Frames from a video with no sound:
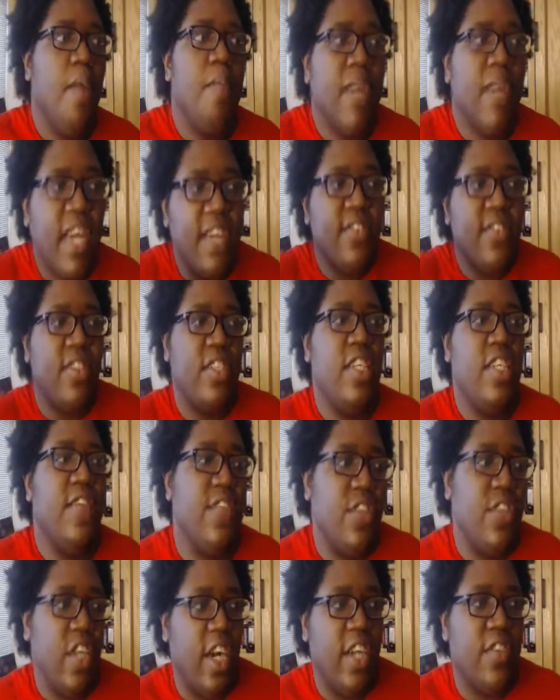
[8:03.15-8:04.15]
because of the
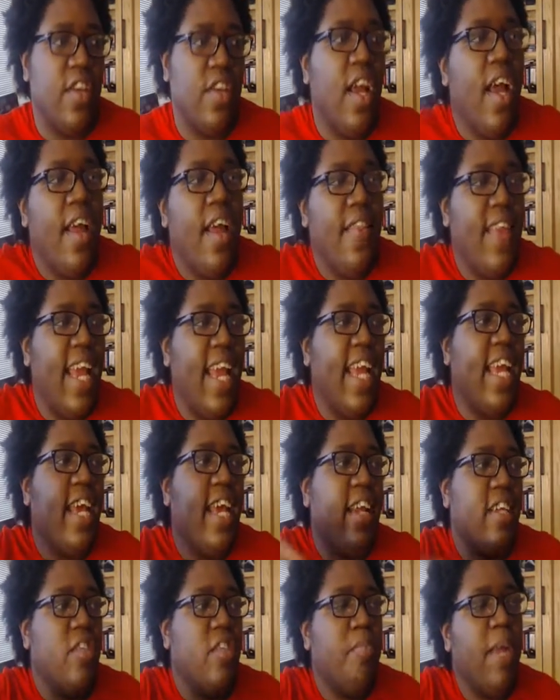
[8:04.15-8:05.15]
TV series, they
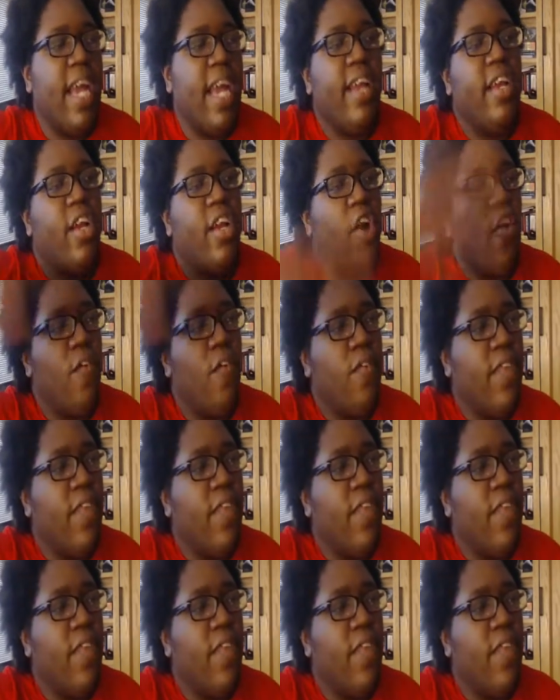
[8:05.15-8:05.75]
can expand it.